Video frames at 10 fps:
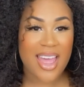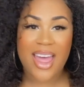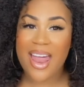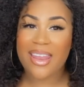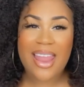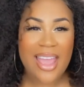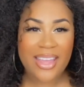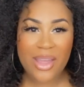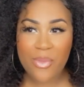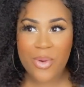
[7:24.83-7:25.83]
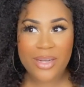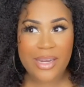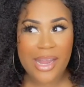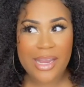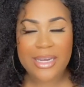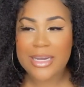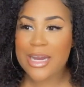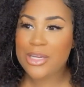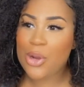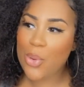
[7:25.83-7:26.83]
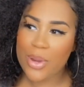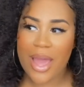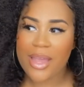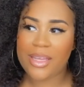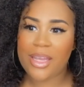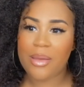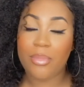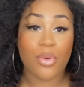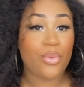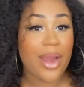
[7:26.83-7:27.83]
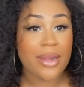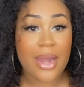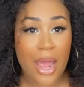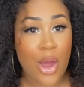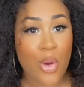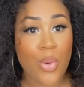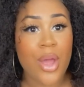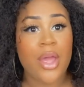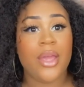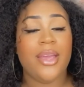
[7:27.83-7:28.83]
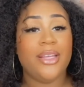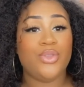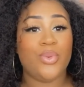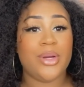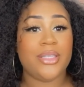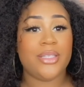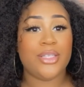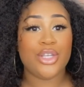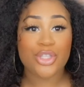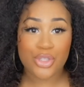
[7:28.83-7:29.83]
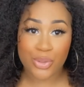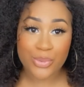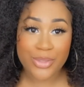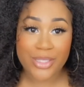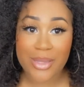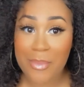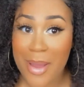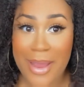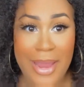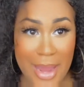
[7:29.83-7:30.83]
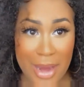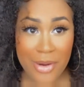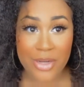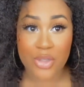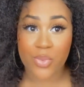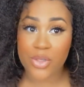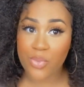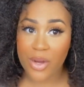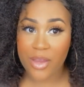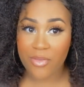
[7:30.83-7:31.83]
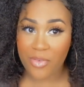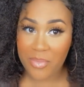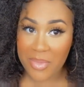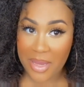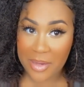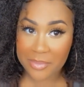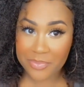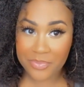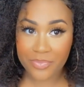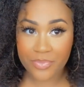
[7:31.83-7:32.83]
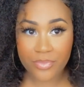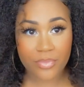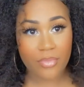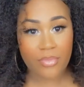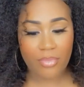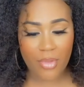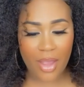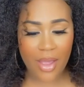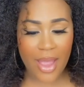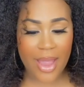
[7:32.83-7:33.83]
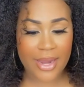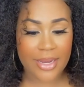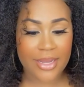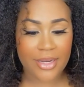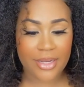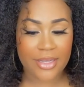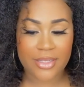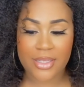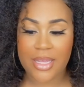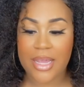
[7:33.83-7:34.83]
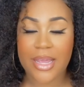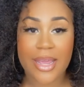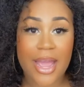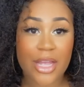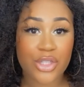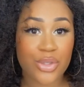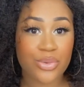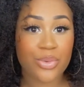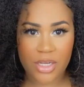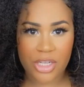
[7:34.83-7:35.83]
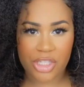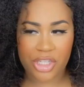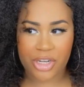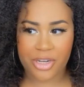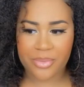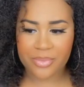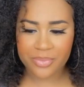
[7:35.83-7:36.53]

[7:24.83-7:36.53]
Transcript: I like it one day and I don't like it, but right now it's what suits my hair and it's what's working for me. And it is the Cantu conditioner,